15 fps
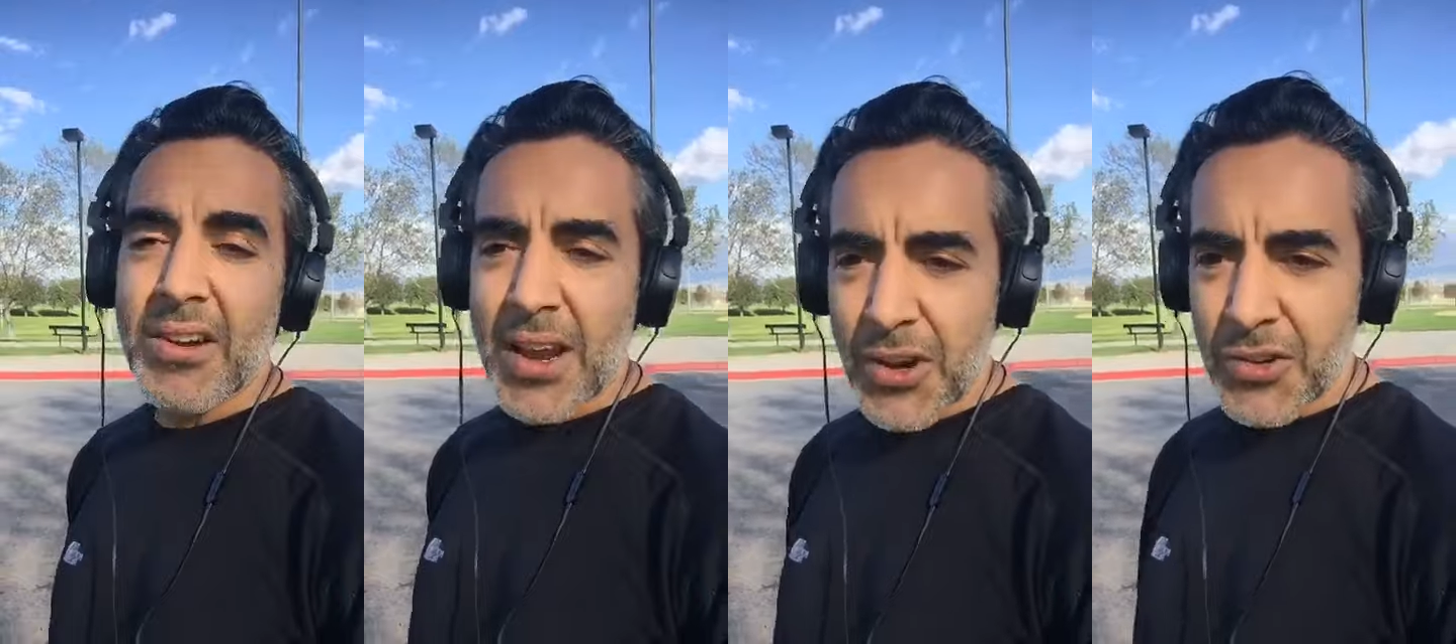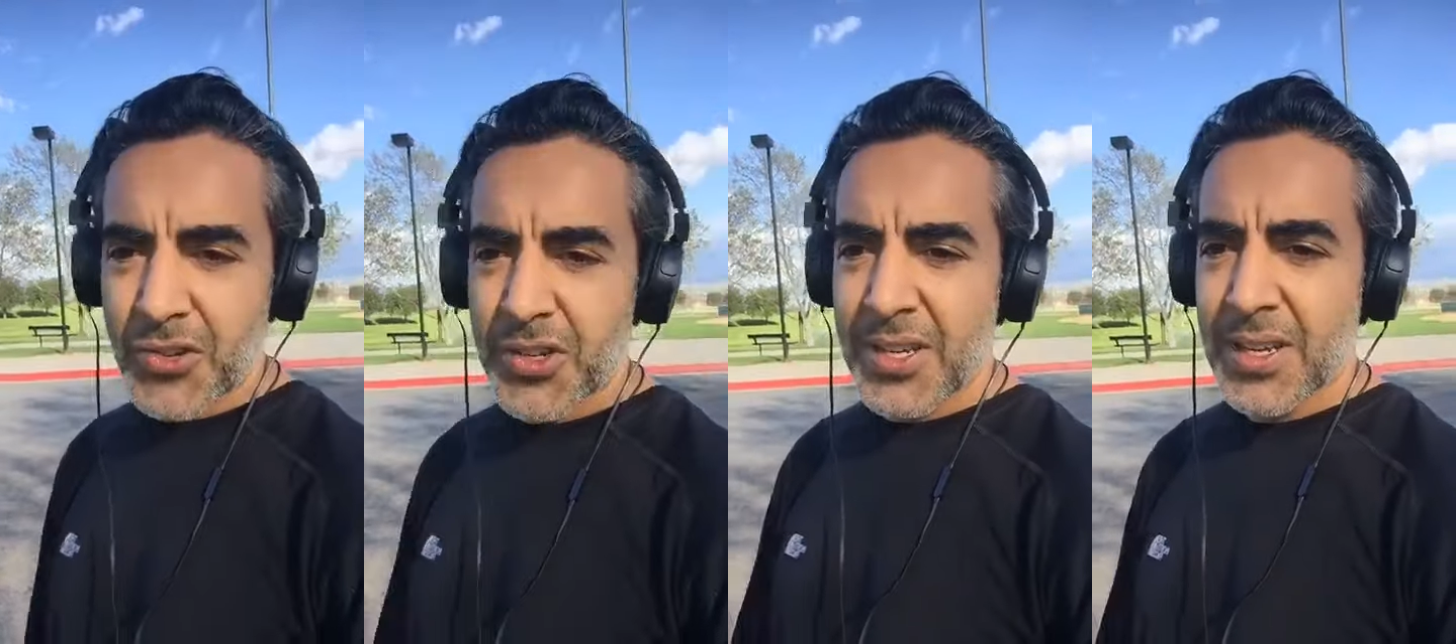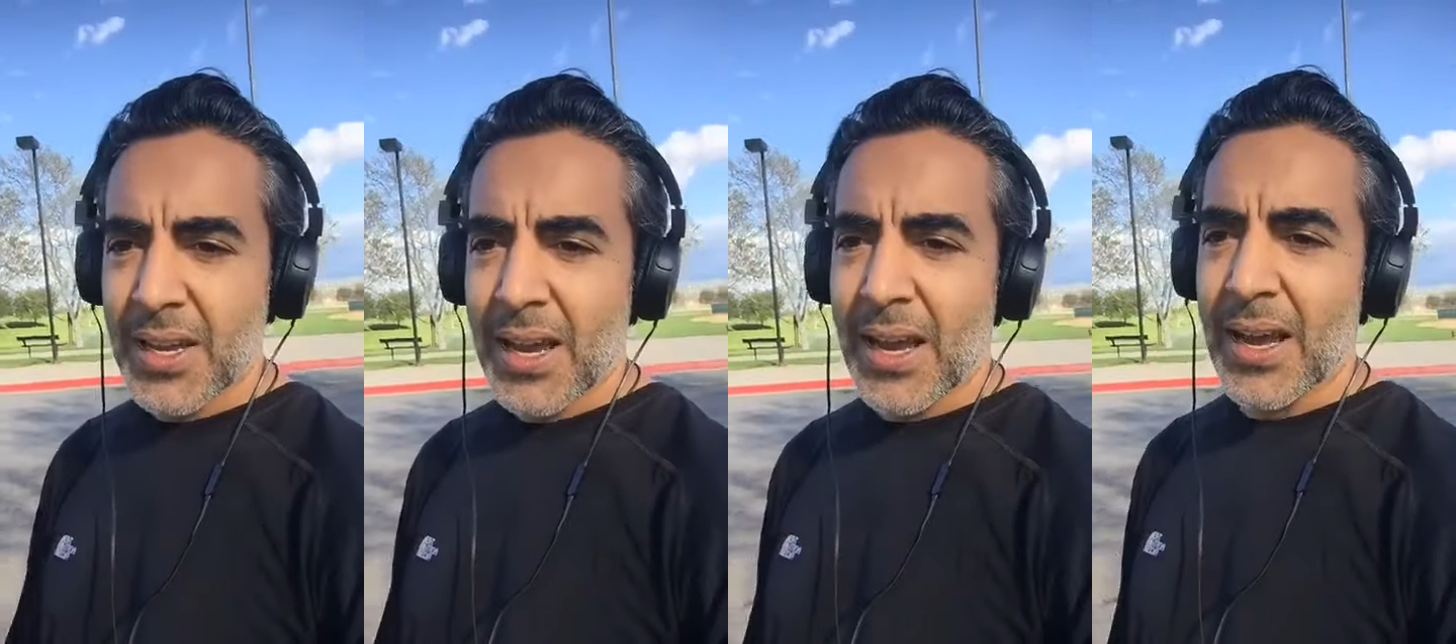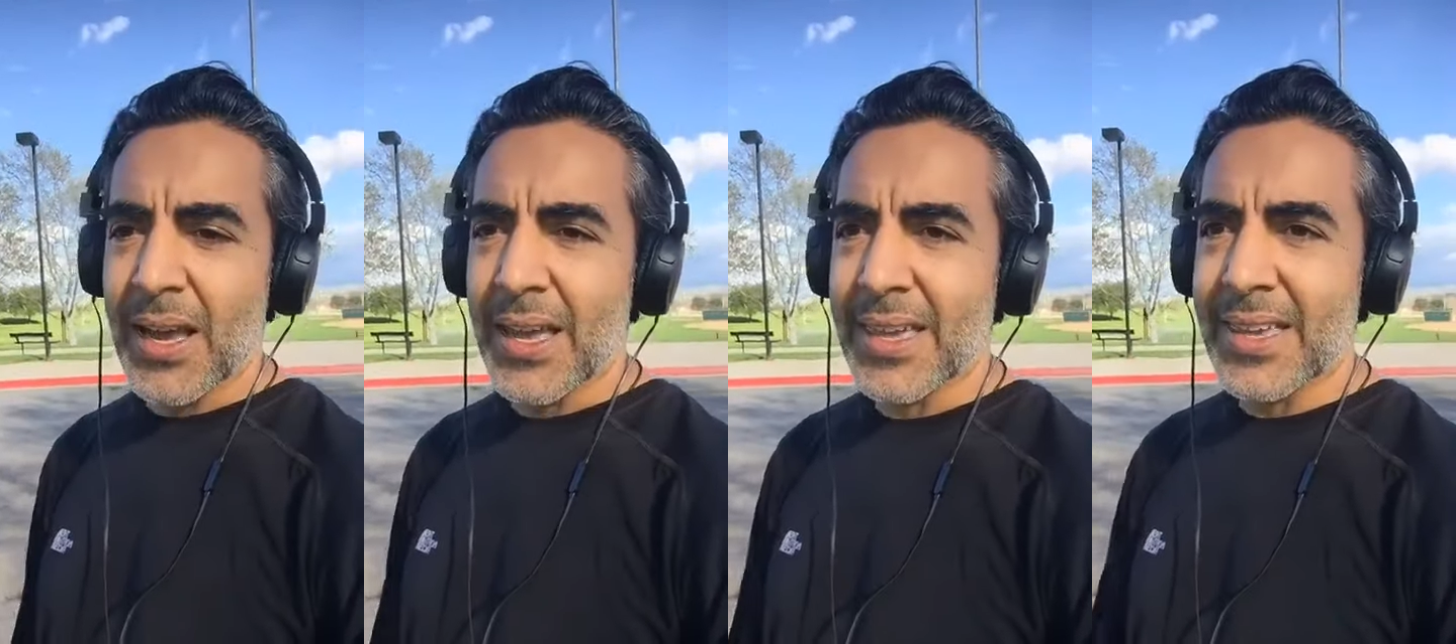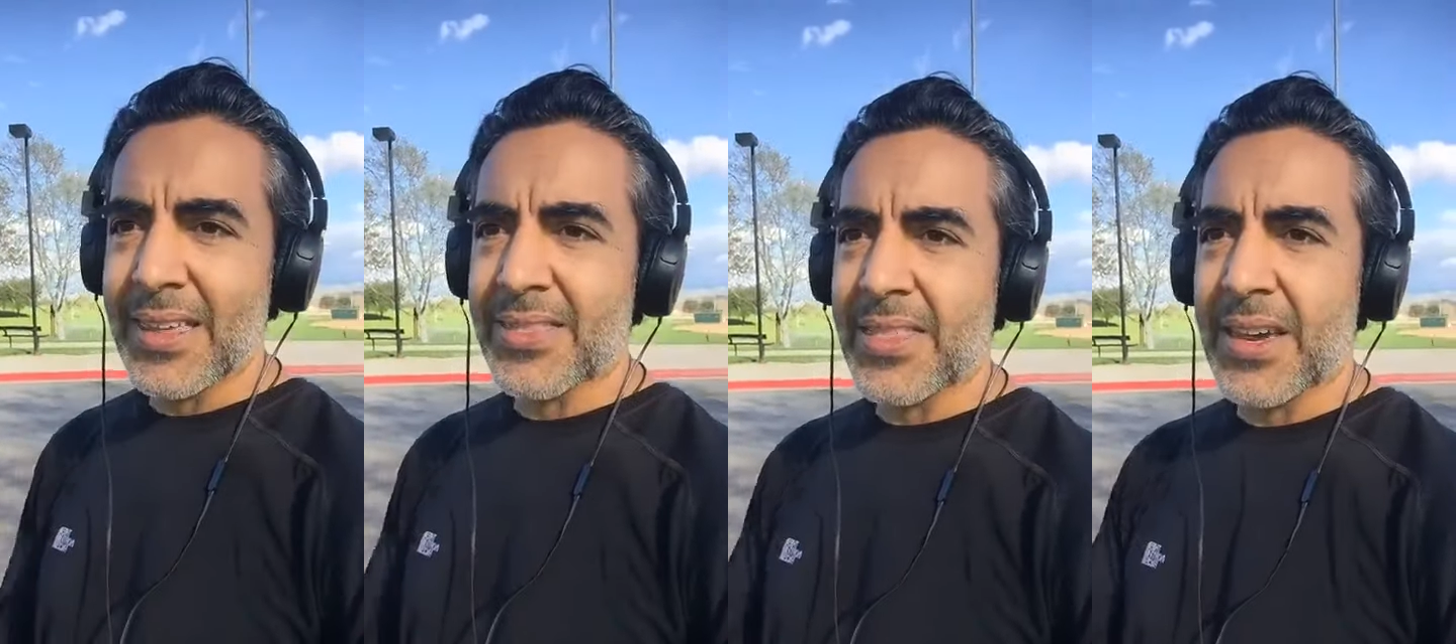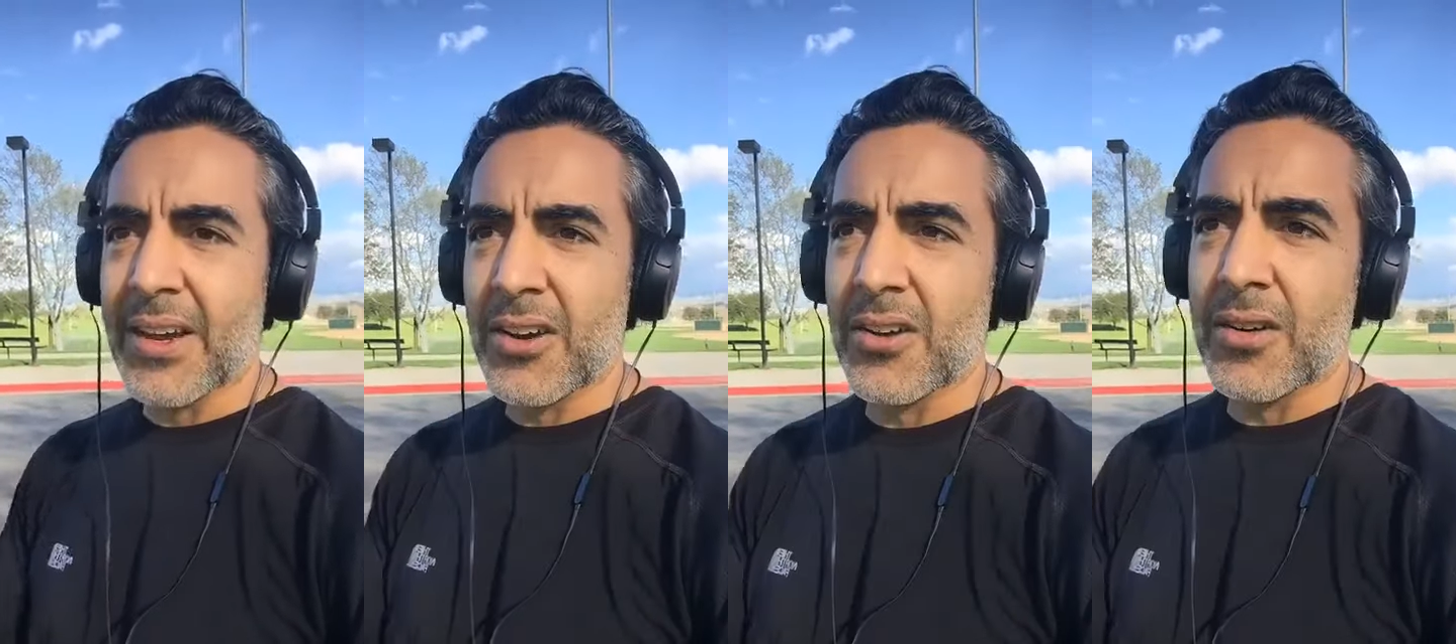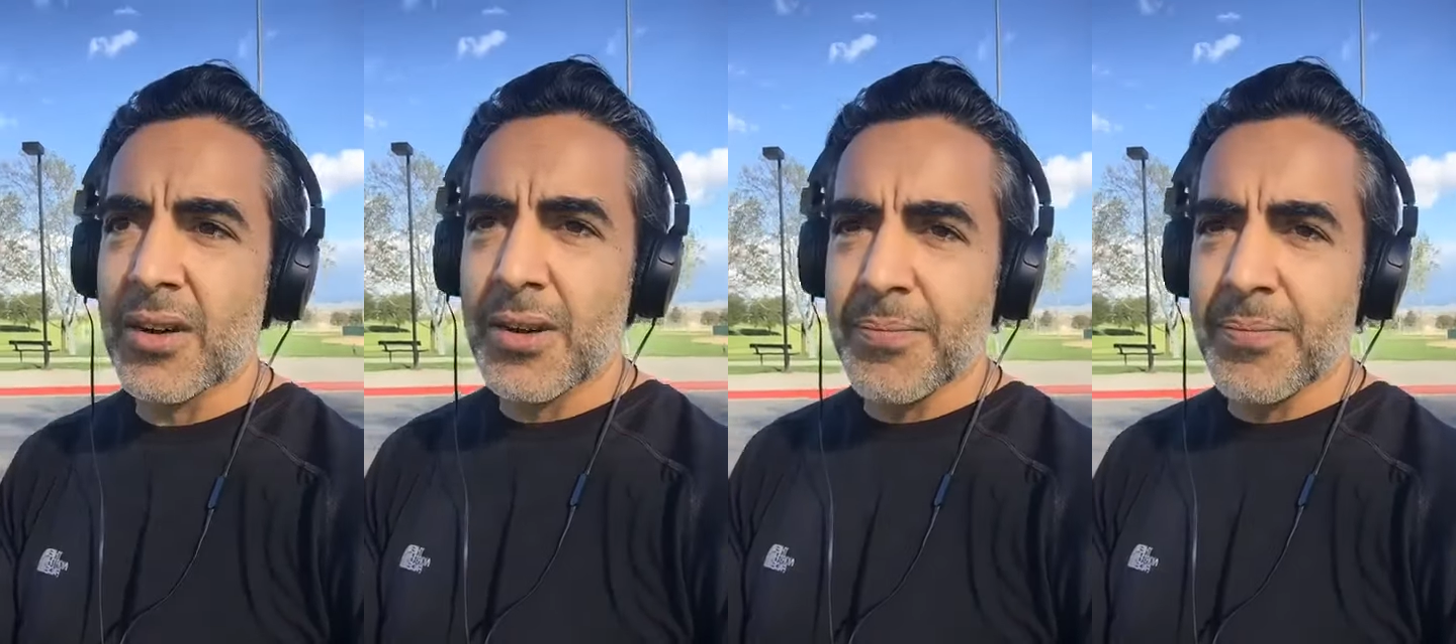energy, I get their